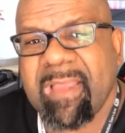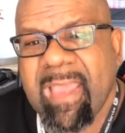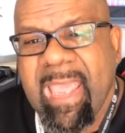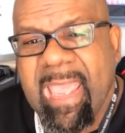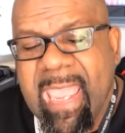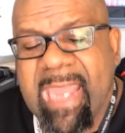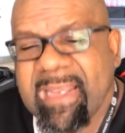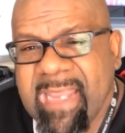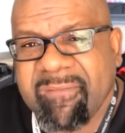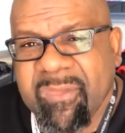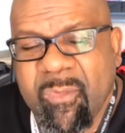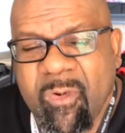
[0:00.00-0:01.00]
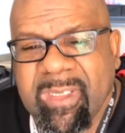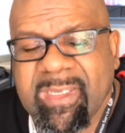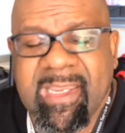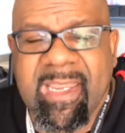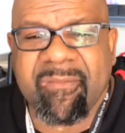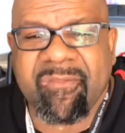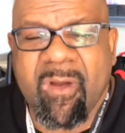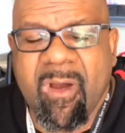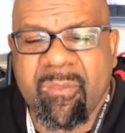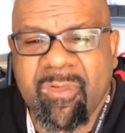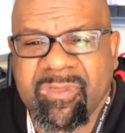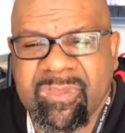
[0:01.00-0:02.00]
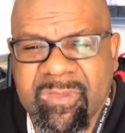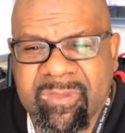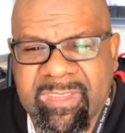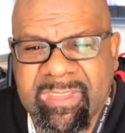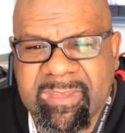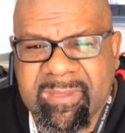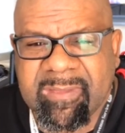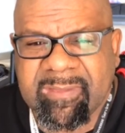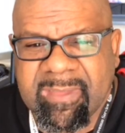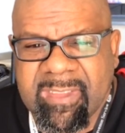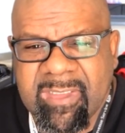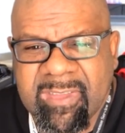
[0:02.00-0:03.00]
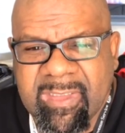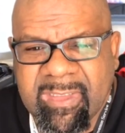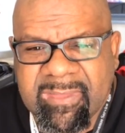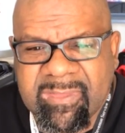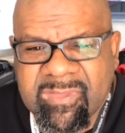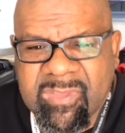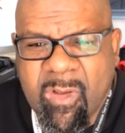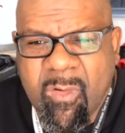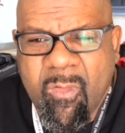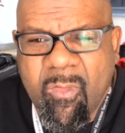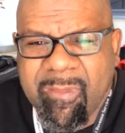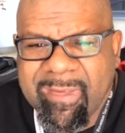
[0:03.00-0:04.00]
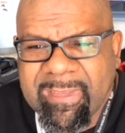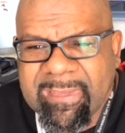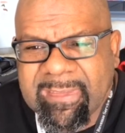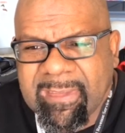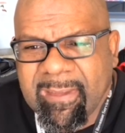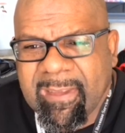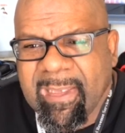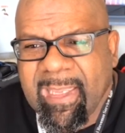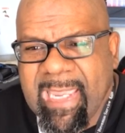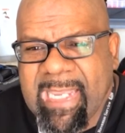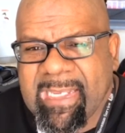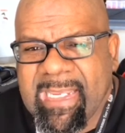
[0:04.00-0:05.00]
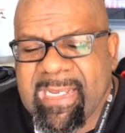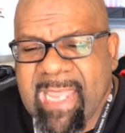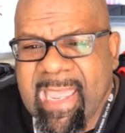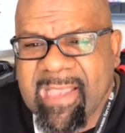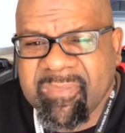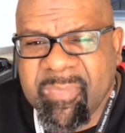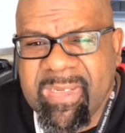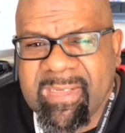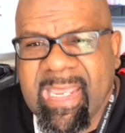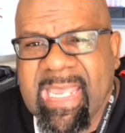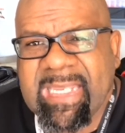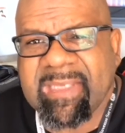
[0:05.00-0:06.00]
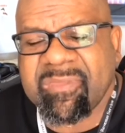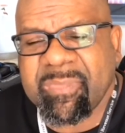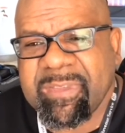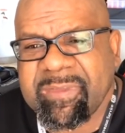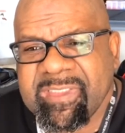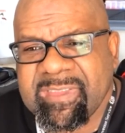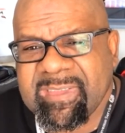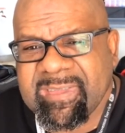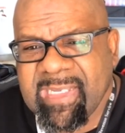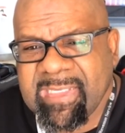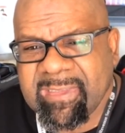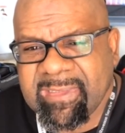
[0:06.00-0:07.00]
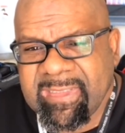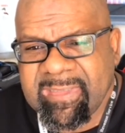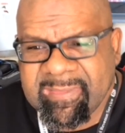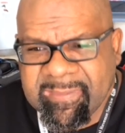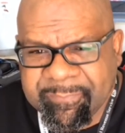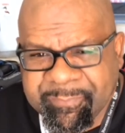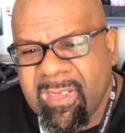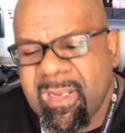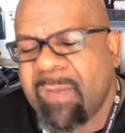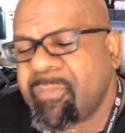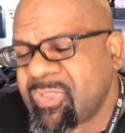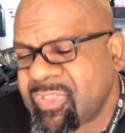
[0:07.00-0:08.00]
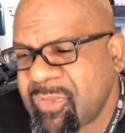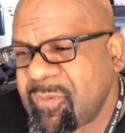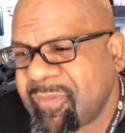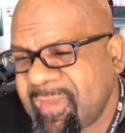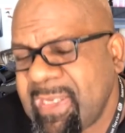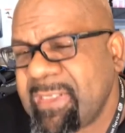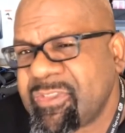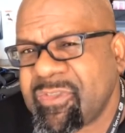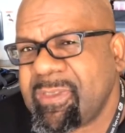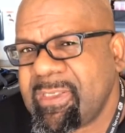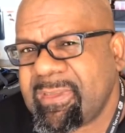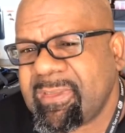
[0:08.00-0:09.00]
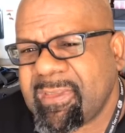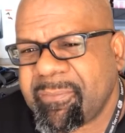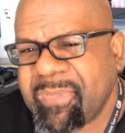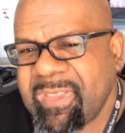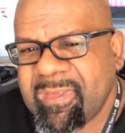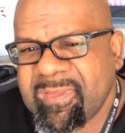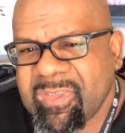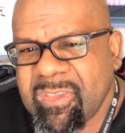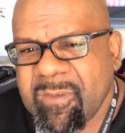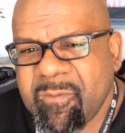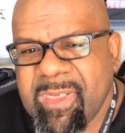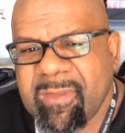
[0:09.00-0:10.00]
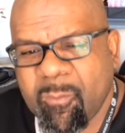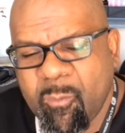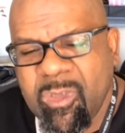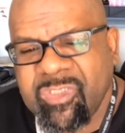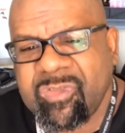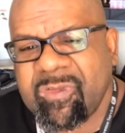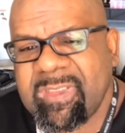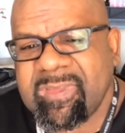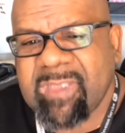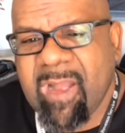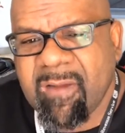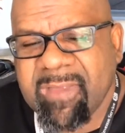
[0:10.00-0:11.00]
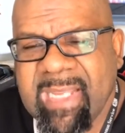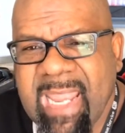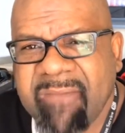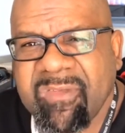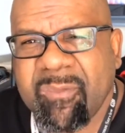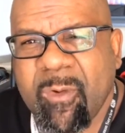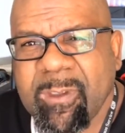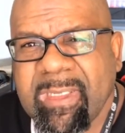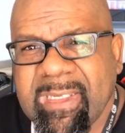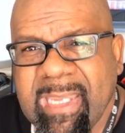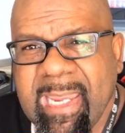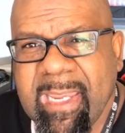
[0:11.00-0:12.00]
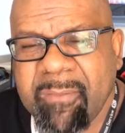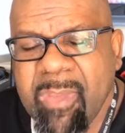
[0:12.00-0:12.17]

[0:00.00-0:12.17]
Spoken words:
Had an aftermarket cam for almost 2 years. So, and it has been an experience to say the least. Number 2 thing that you need to be concerned with, once you install that aftermarket cam,